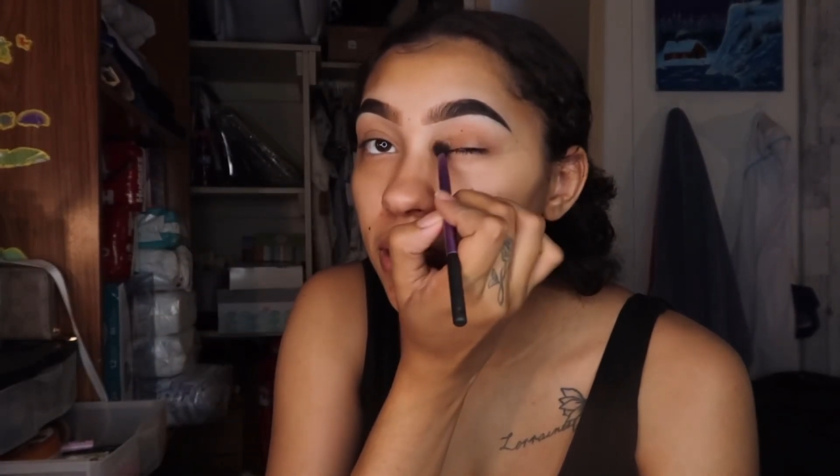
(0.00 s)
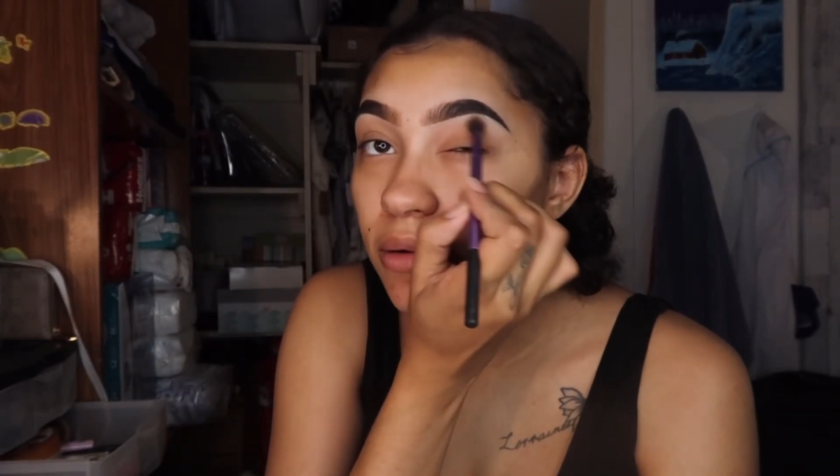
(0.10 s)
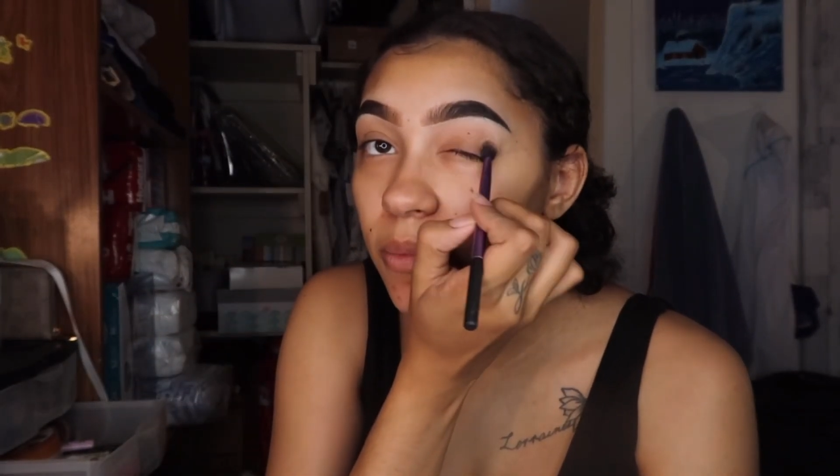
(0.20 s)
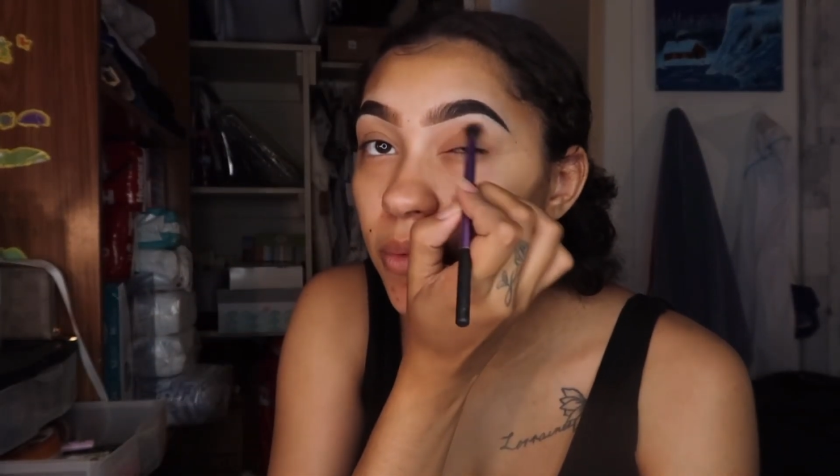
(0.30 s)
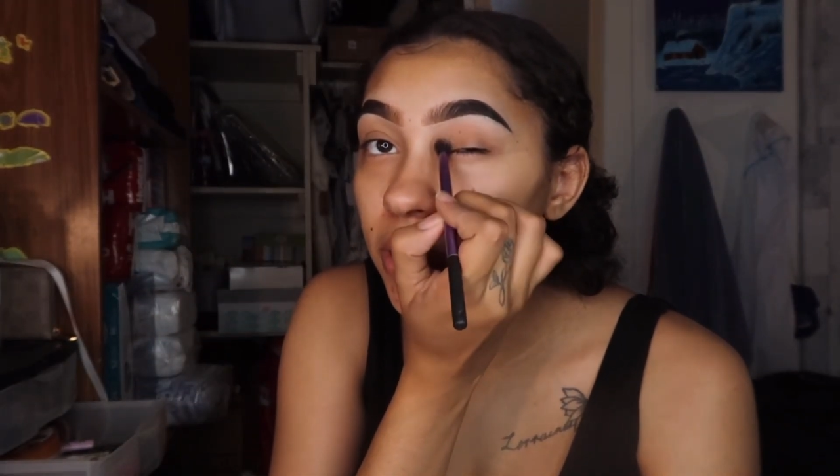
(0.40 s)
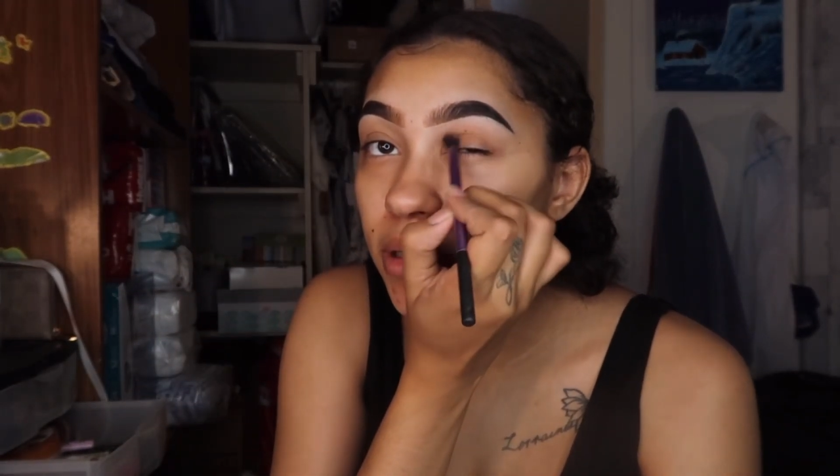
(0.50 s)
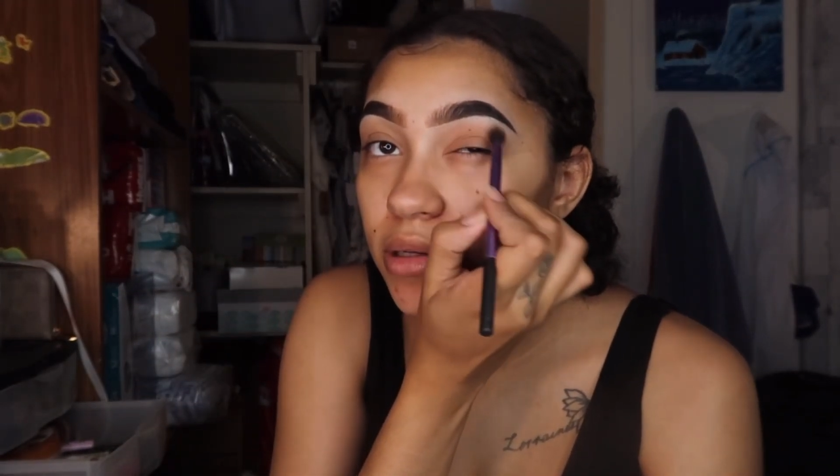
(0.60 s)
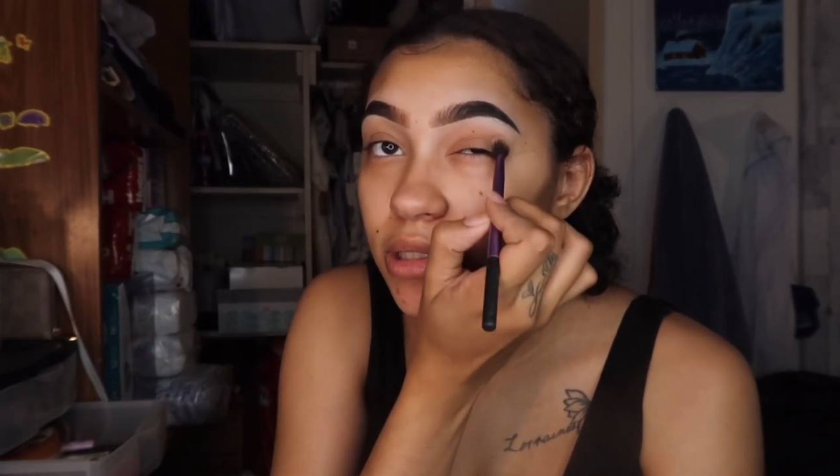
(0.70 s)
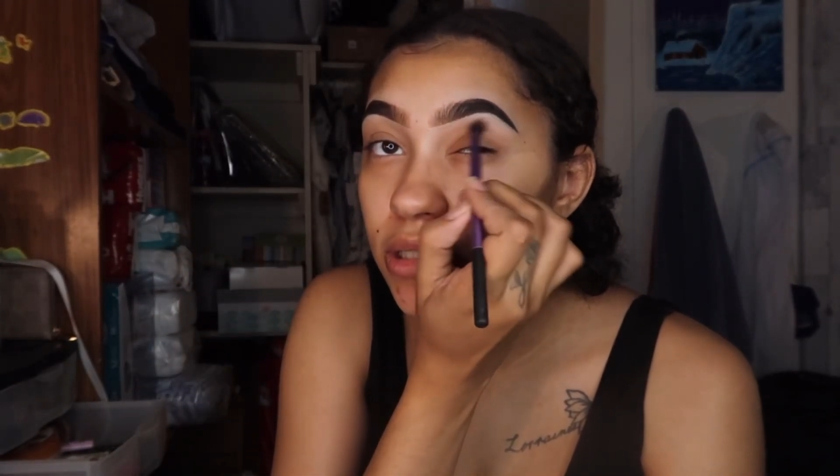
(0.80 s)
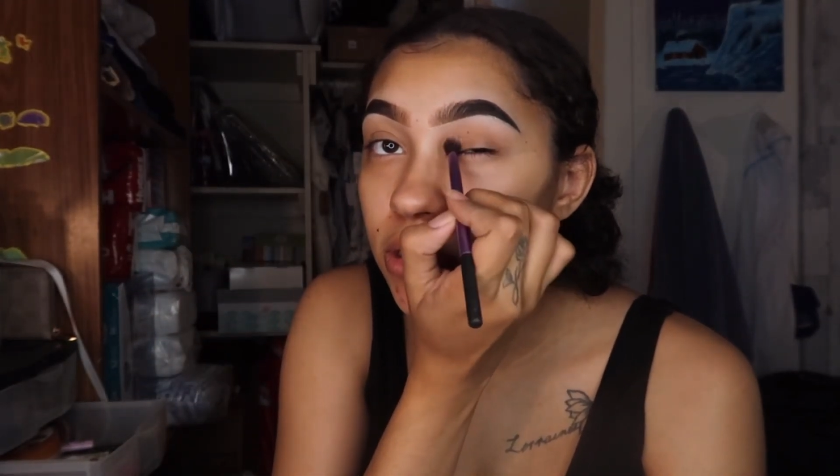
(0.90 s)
a wind,